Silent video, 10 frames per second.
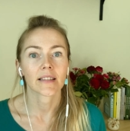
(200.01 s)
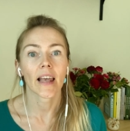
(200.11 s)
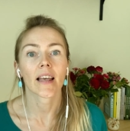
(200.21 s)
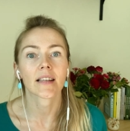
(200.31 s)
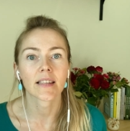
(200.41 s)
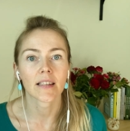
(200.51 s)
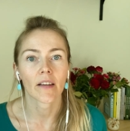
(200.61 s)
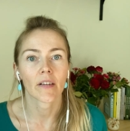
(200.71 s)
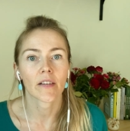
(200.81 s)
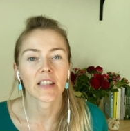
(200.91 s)
takes,
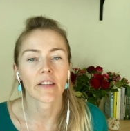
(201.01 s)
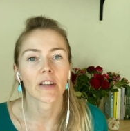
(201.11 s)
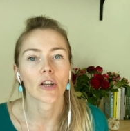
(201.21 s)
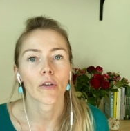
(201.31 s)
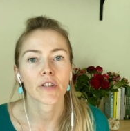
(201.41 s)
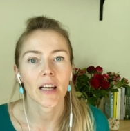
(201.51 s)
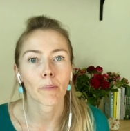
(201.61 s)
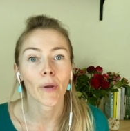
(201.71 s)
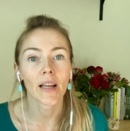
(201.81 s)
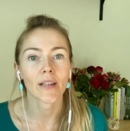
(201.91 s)
even if it's a video of
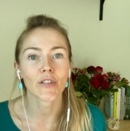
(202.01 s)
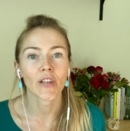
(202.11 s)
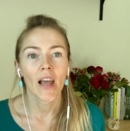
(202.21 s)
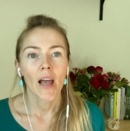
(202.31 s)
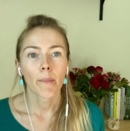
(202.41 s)
10 minutes